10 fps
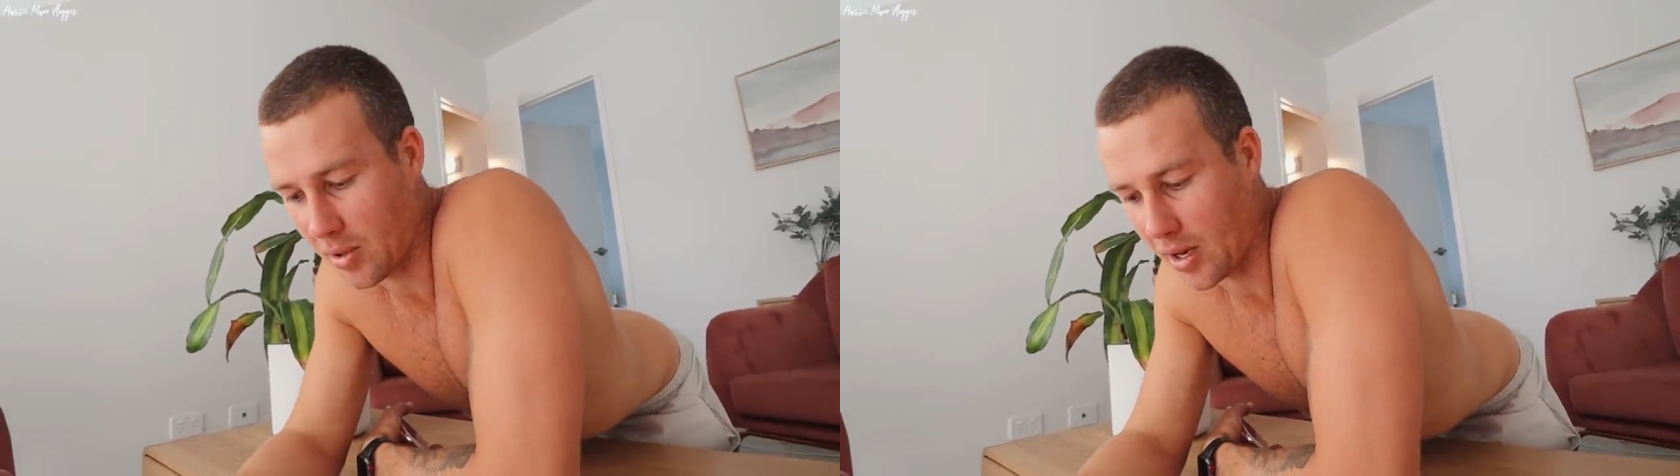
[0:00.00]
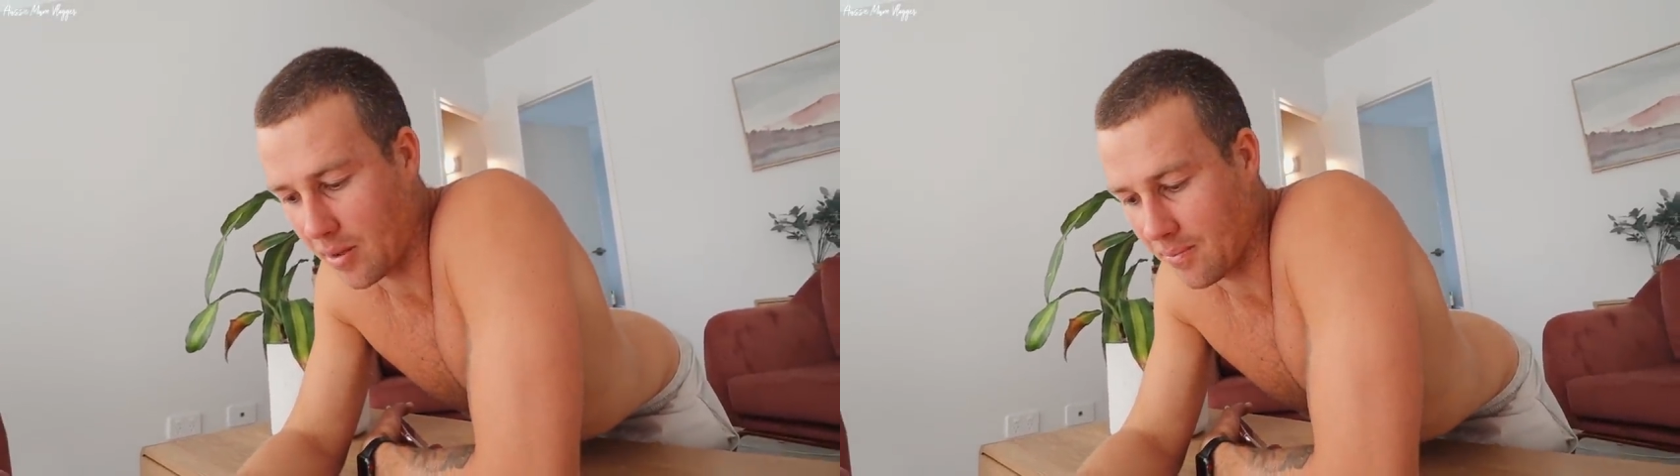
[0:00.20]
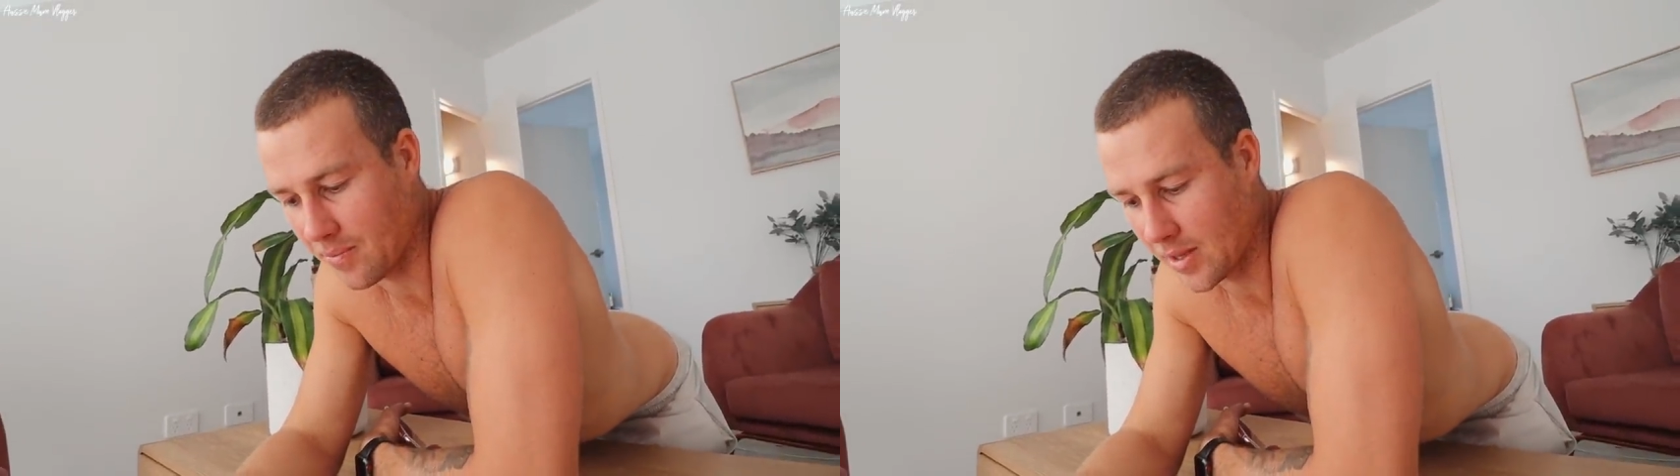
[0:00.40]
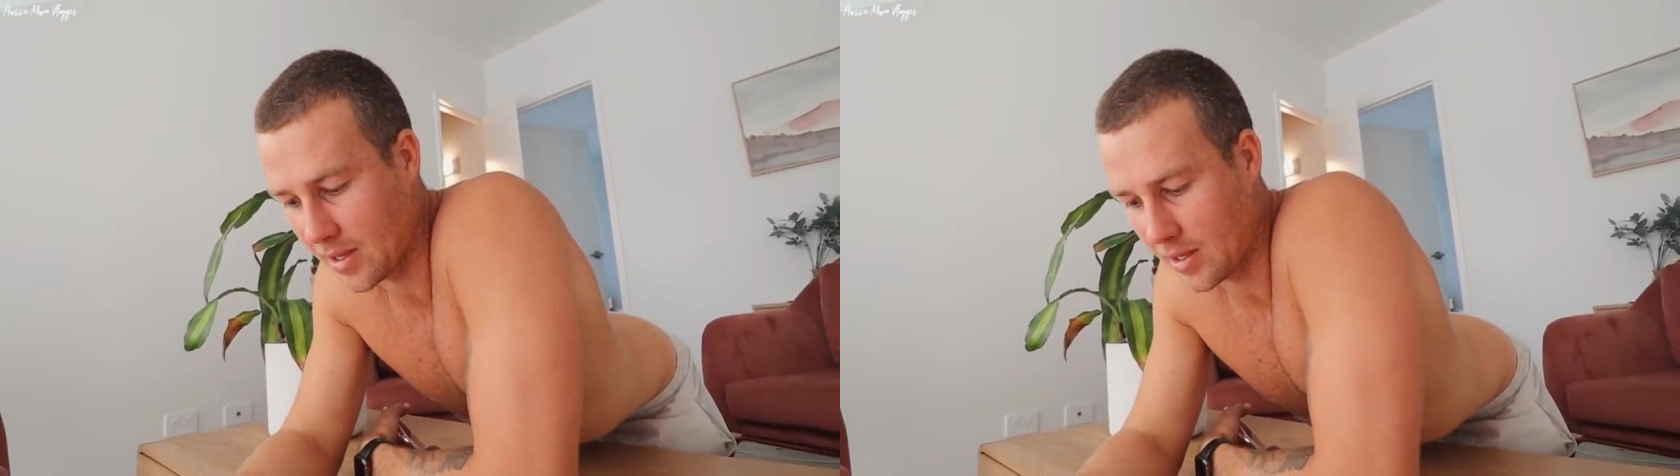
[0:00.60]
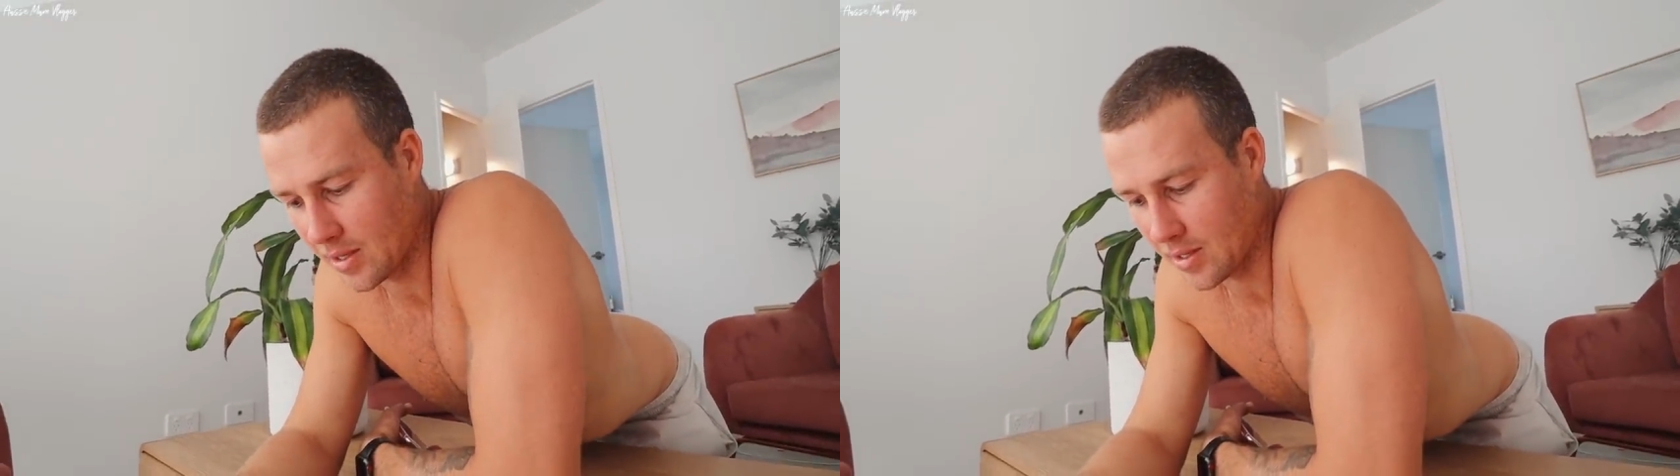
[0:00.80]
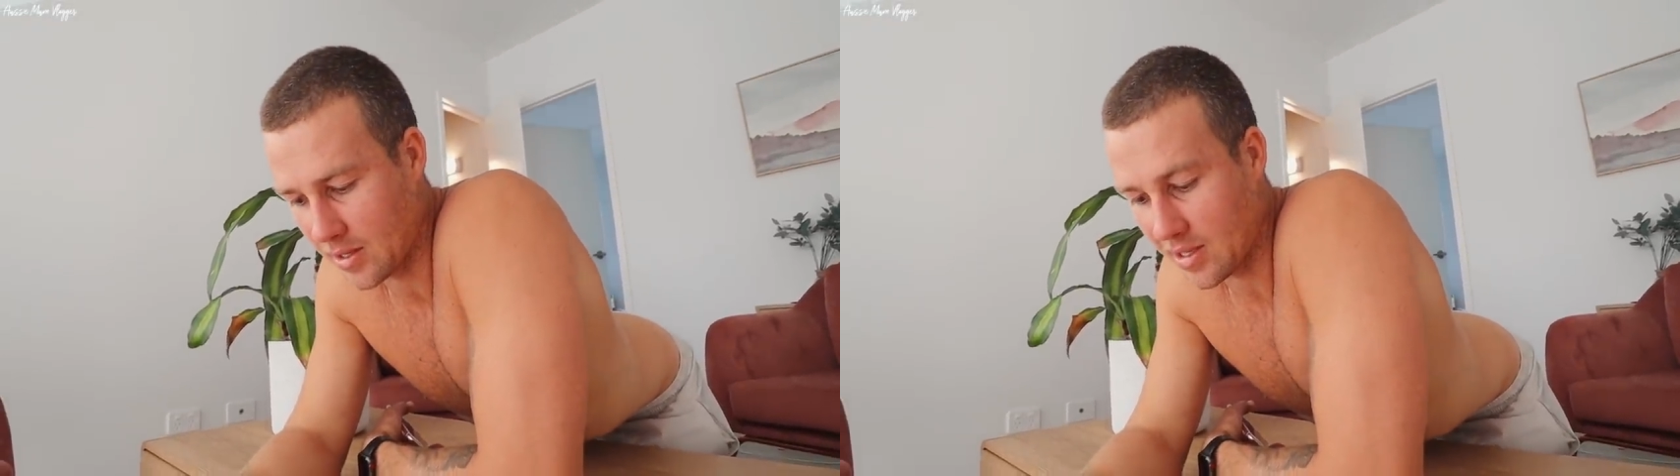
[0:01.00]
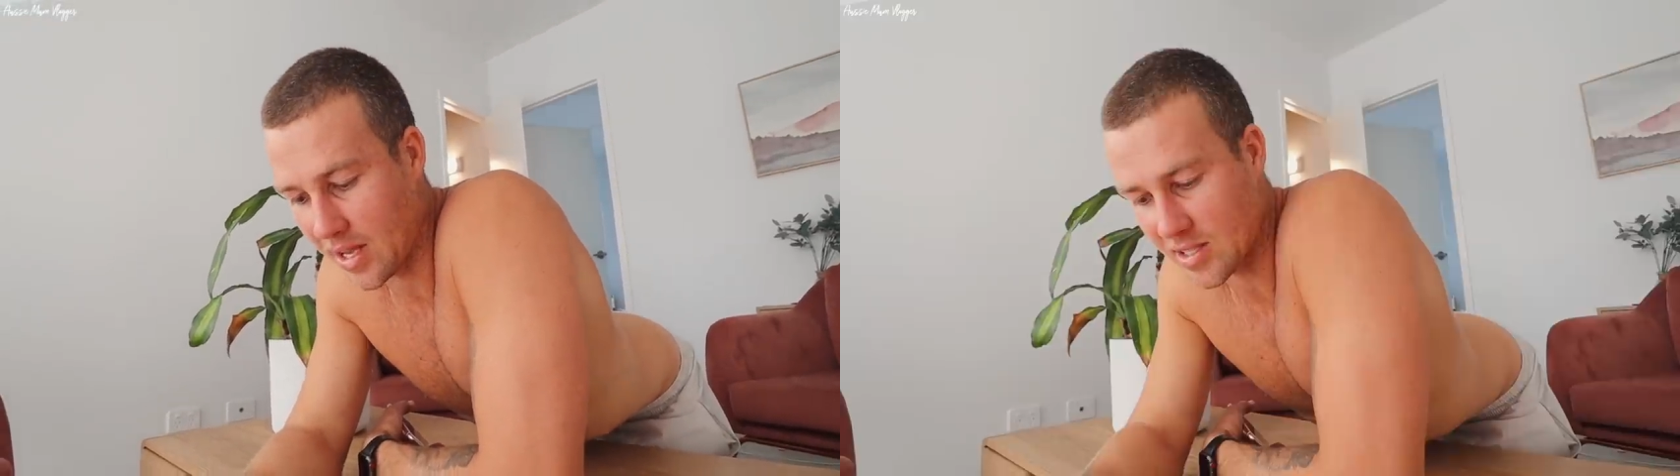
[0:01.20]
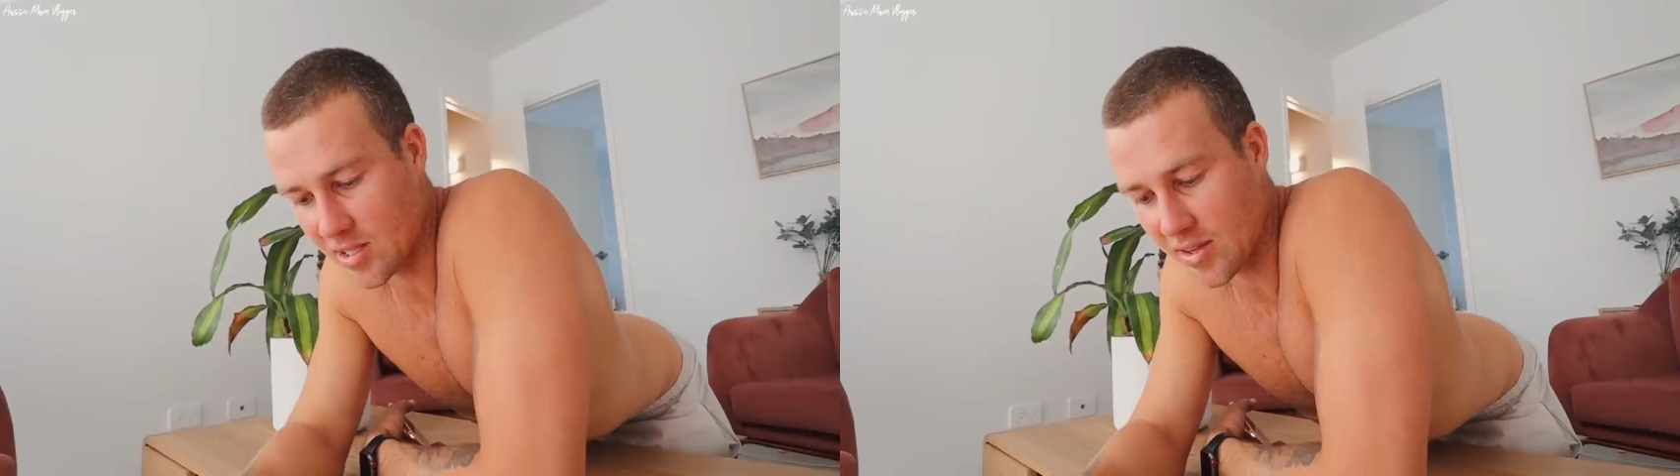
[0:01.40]
But
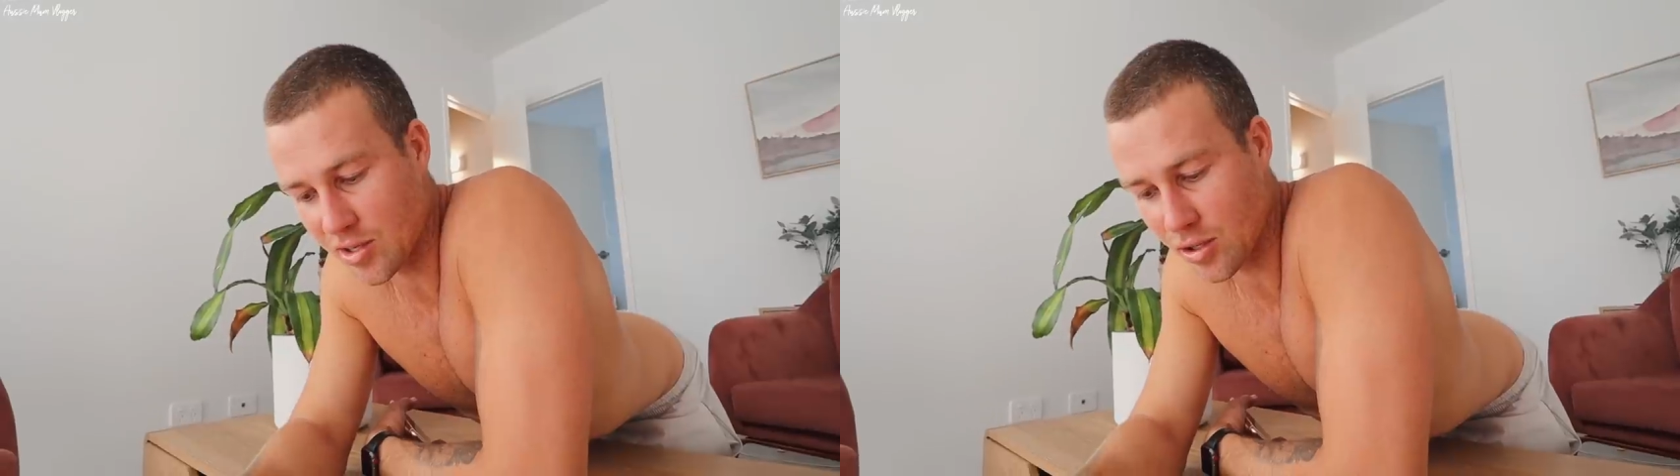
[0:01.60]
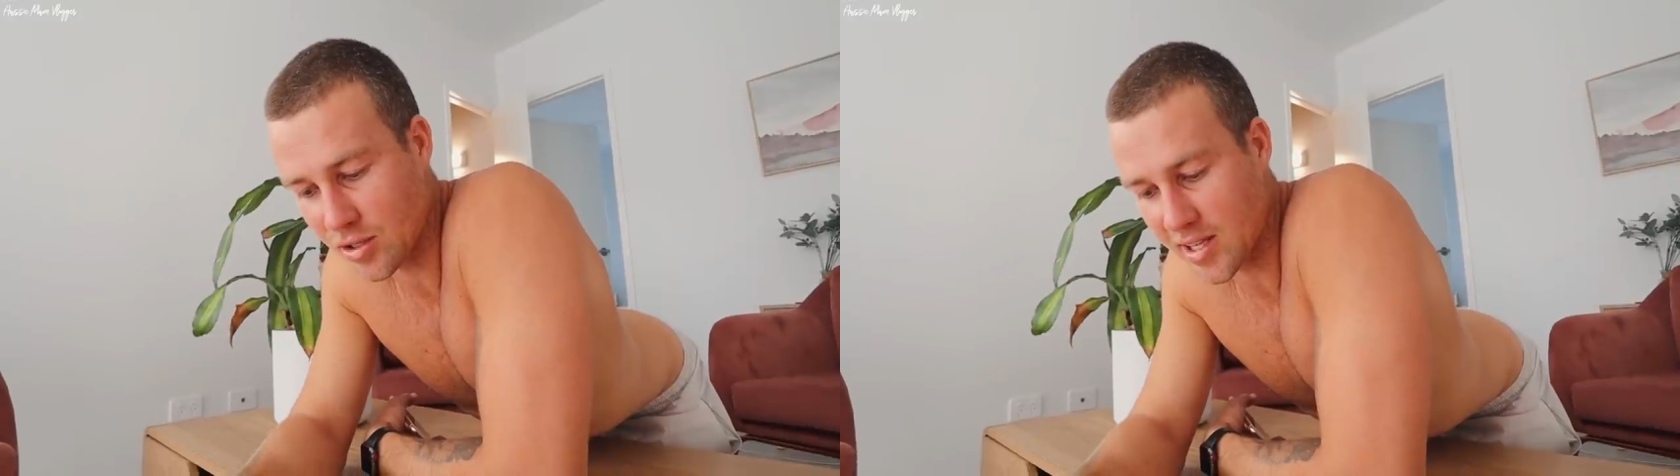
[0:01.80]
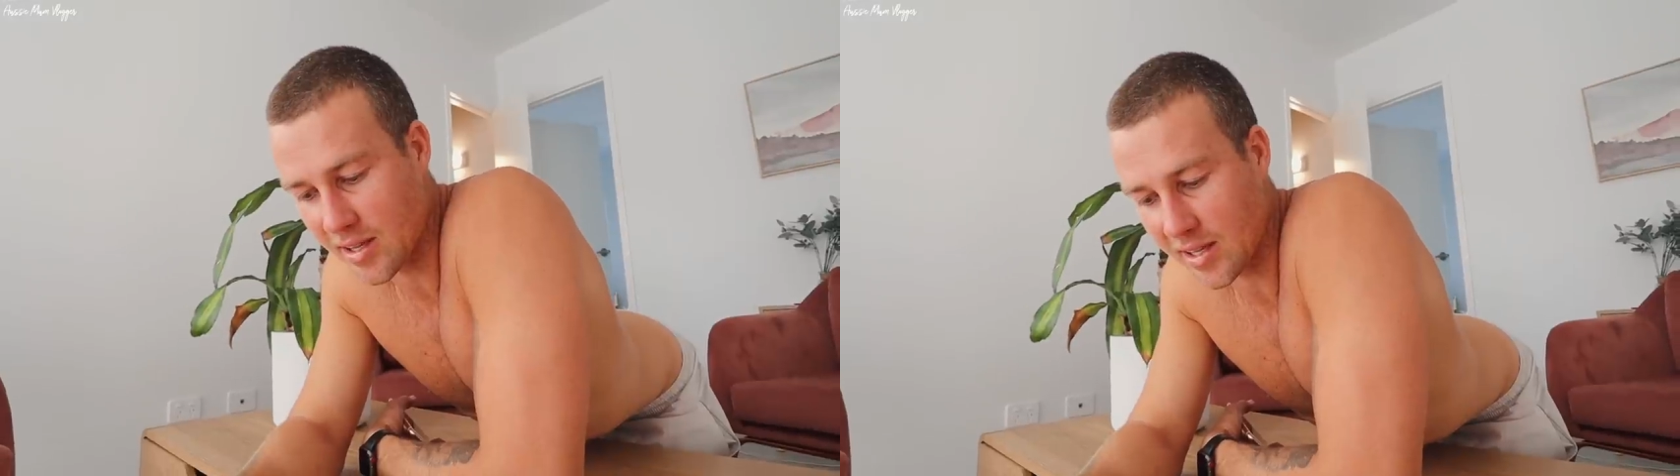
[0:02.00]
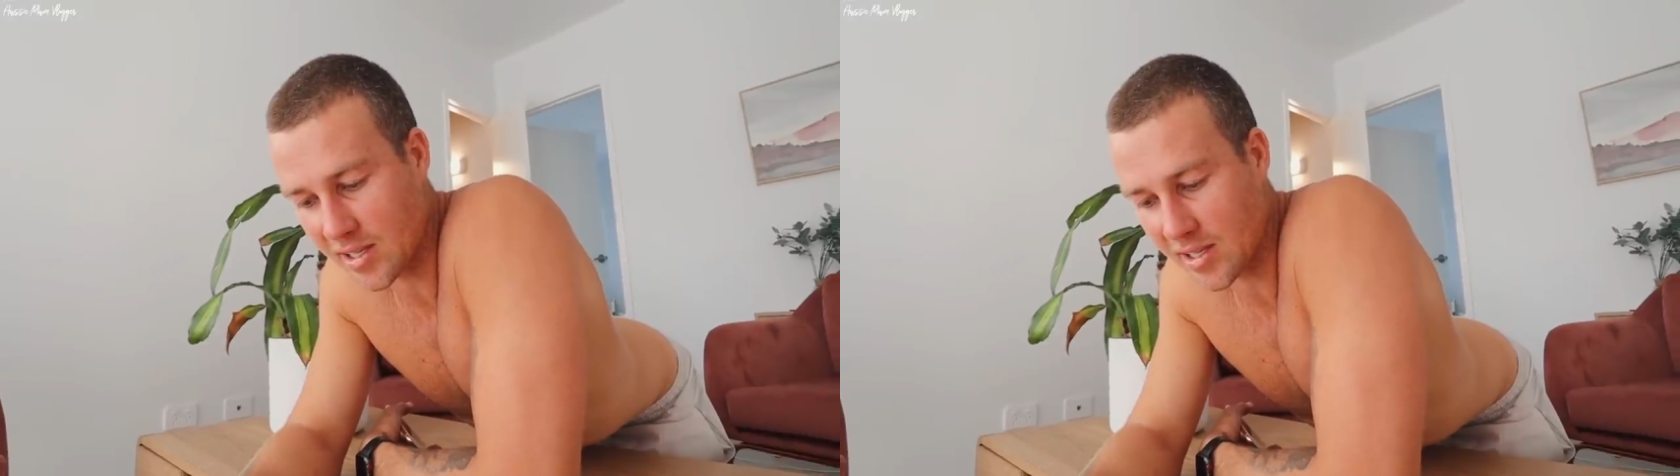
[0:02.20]
so the dude's getting